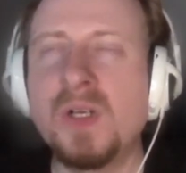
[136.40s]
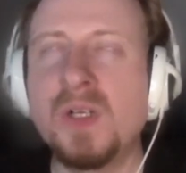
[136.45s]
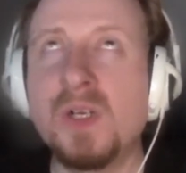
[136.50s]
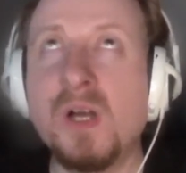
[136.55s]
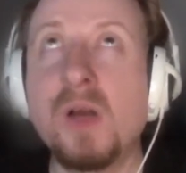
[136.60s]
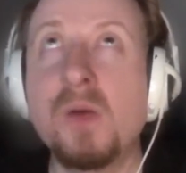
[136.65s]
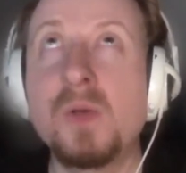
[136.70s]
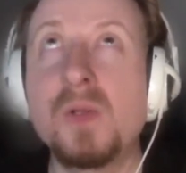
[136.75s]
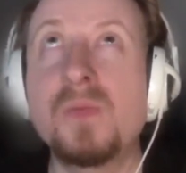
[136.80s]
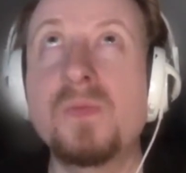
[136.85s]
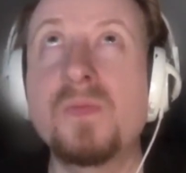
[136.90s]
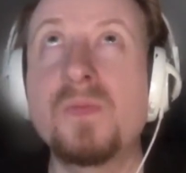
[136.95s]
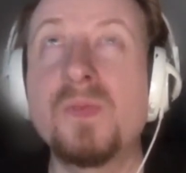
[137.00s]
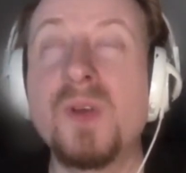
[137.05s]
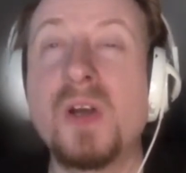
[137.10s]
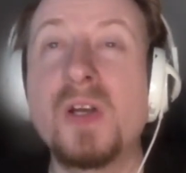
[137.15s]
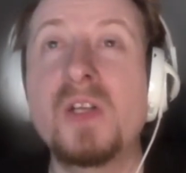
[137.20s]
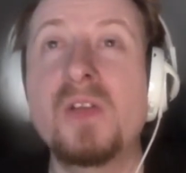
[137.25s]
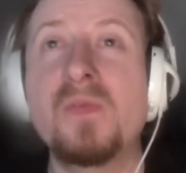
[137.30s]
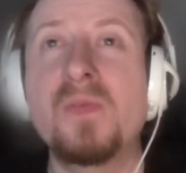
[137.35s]
I would have
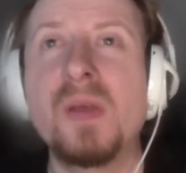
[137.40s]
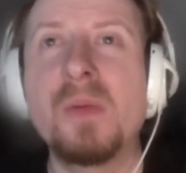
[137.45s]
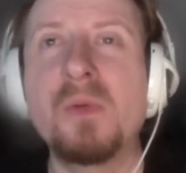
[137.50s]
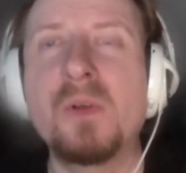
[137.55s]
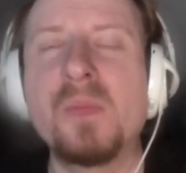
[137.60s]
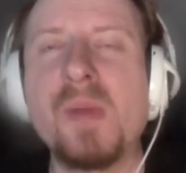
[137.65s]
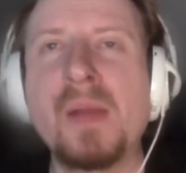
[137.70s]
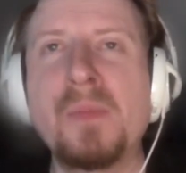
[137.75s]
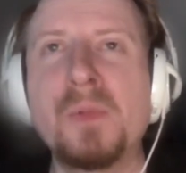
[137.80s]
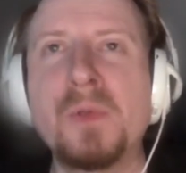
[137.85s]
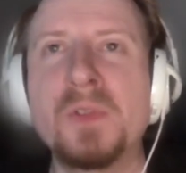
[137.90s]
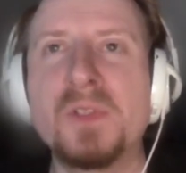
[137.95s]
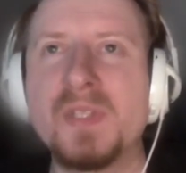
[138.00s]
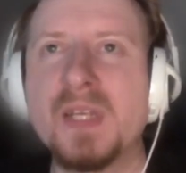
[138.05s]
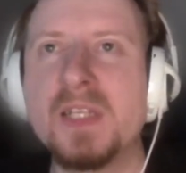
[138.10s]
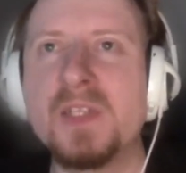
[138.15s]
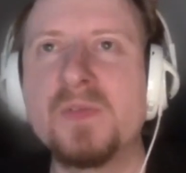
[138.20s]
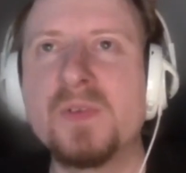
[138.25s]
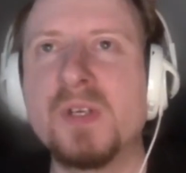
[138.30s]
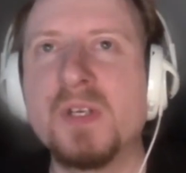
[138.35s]
it would have made more
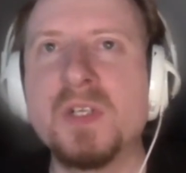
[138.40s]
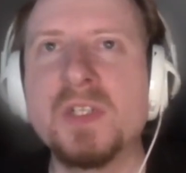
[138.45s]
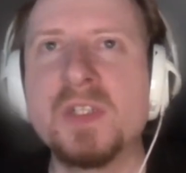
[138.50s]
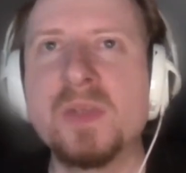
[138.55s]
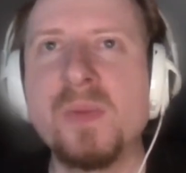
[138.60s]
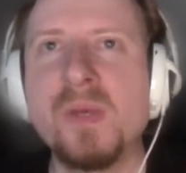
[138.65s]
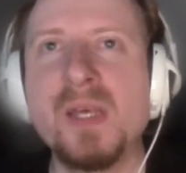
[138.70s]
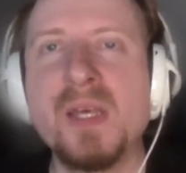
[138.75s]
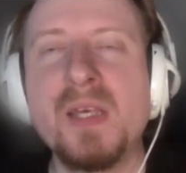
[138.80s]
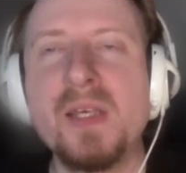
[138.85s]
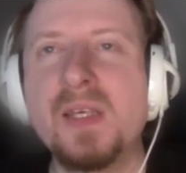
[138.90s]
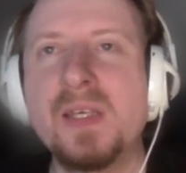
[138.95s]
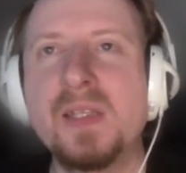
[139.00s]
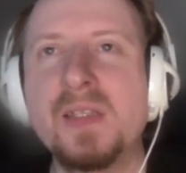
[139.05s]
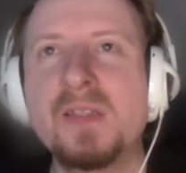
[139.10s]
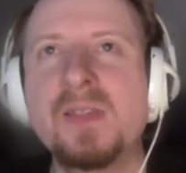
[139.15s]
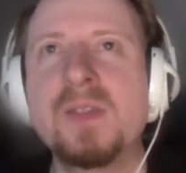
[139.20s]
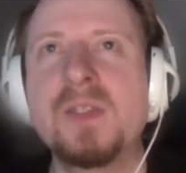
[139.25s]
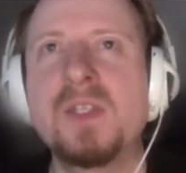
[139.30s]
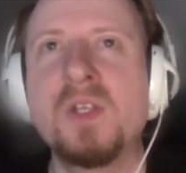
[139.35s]
sense for her to be
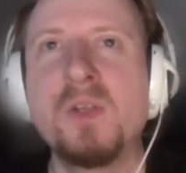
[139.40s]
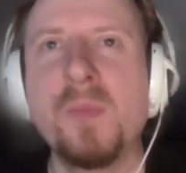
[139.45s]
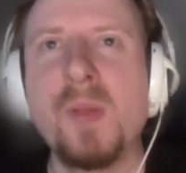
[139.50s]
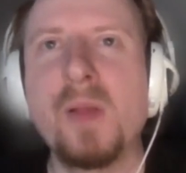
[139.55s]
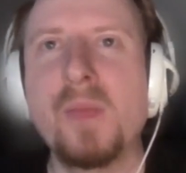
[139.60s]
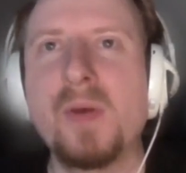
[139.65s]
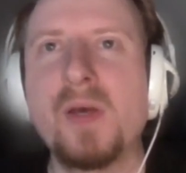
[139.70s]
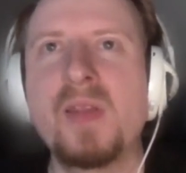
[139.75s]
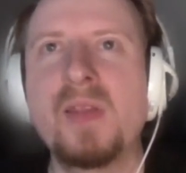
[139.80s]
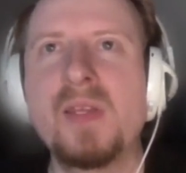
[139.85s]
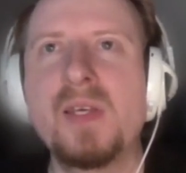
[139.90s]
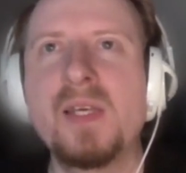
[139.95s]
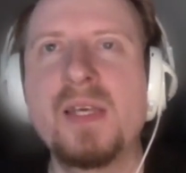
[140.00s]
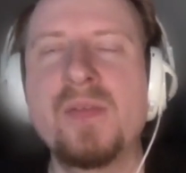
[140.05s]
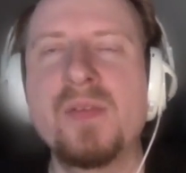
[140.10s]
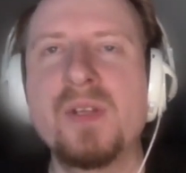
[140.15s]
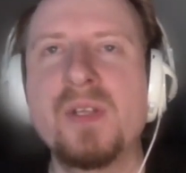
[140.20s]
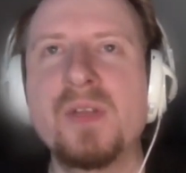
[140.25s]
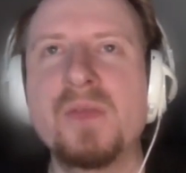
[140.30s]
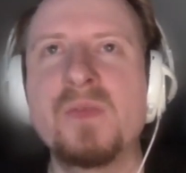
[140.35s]
the new Black Panther
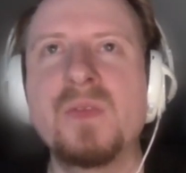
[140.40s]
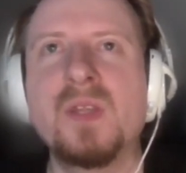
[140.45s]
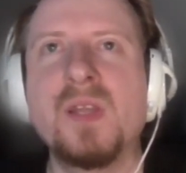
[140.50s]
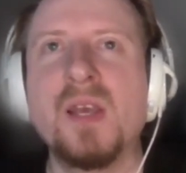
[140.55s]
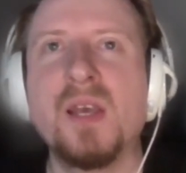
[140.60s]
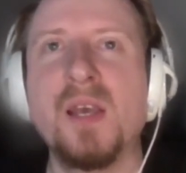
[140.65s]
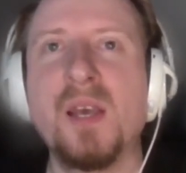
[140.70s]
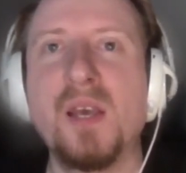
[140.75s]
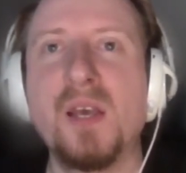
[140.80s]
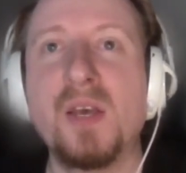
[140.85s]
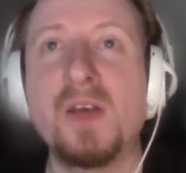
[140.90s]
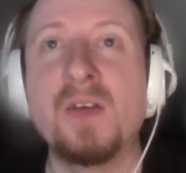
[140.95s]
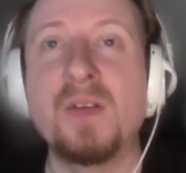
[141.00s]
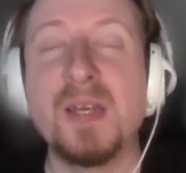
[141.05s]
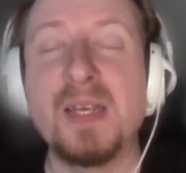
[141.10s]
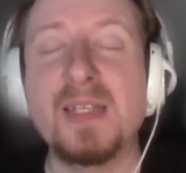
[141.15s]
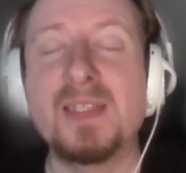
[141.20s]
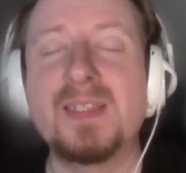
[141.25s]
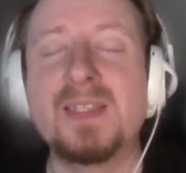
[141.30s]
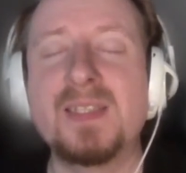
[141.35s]
given her
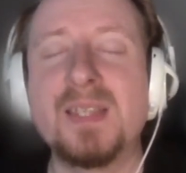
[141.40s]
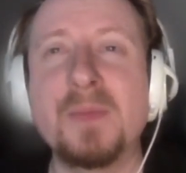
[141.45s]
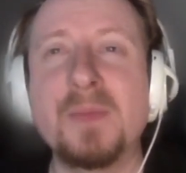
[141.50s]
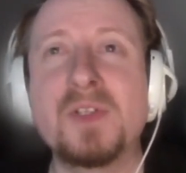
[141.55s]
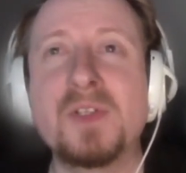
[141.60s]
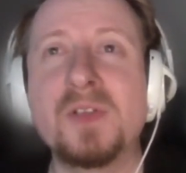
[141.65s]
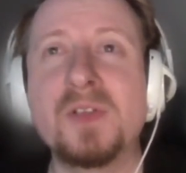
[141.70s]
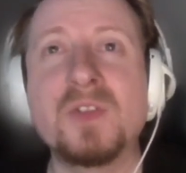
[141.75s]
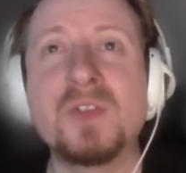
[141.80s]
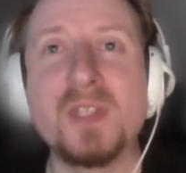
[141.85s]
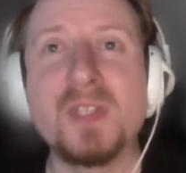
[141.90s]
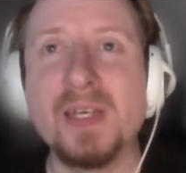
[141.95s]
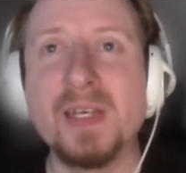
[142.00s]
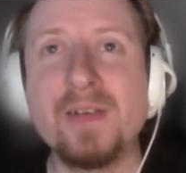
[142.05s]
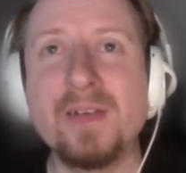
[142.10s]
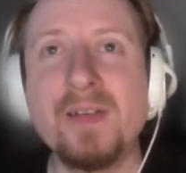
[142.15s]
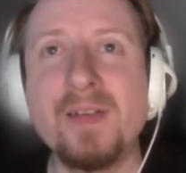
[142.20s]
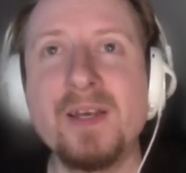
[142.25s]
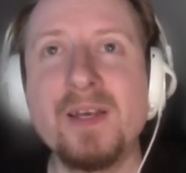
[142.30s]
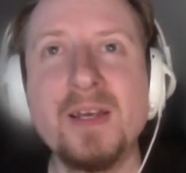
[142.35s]
exceptional
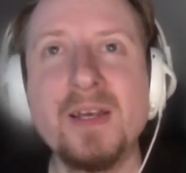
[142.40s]
skill.